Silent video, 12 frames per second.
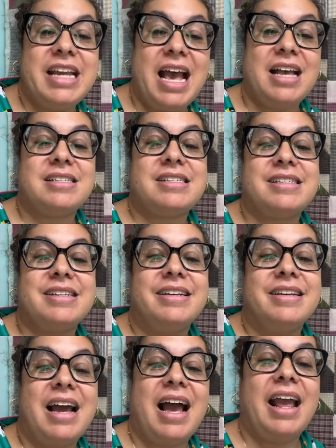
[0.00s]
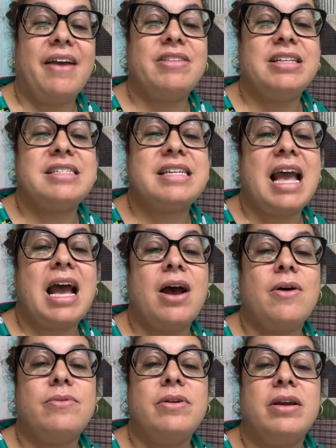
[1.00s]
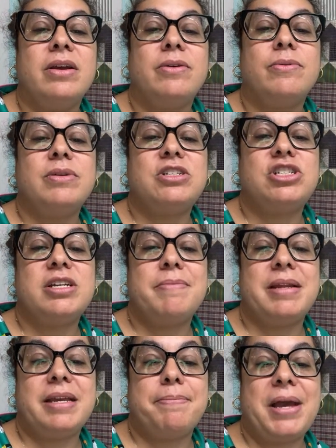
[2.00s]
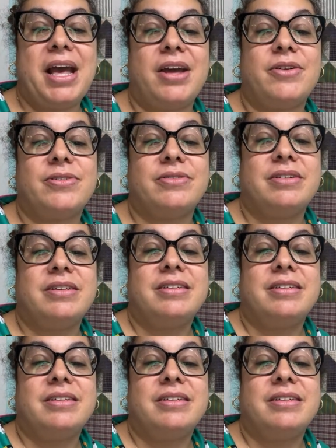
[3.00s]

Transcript: Yes, I have the down with chimney pattern.